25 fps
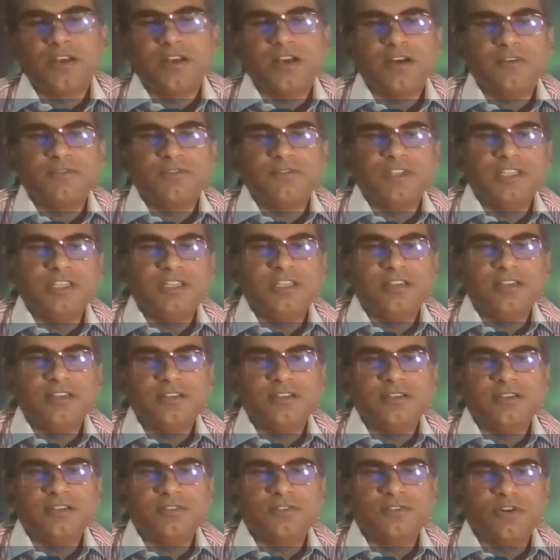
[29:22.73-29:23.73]
of
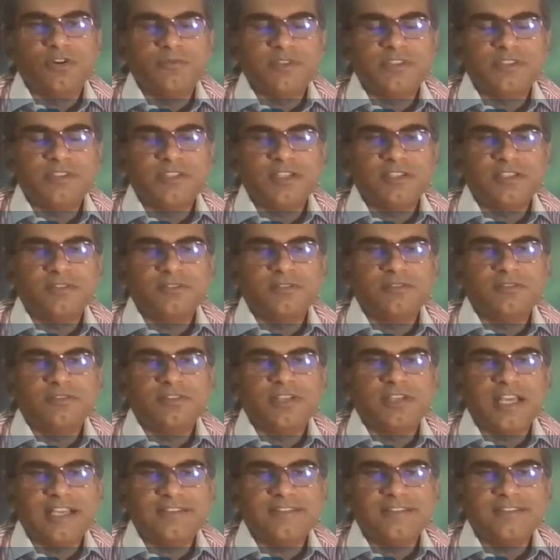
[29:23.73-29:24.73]
the Rome
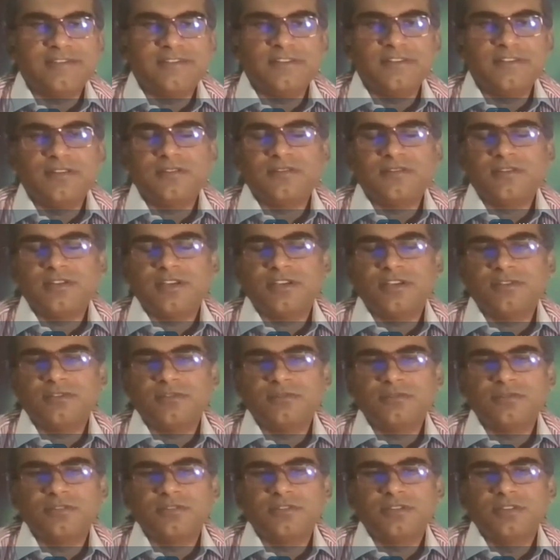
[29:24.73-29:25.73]
Statute, ICCC
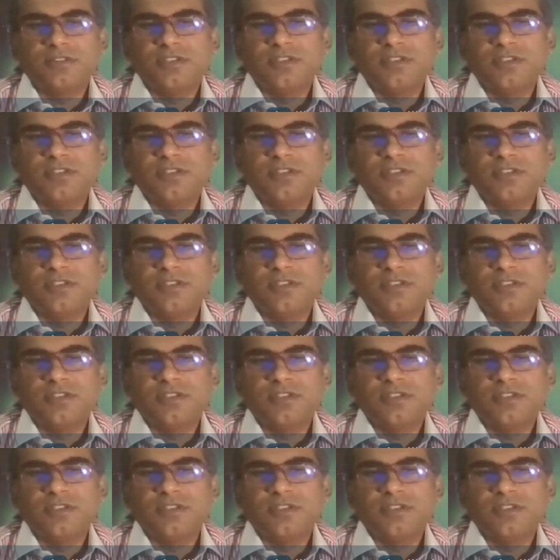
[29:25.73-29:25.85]
Statute,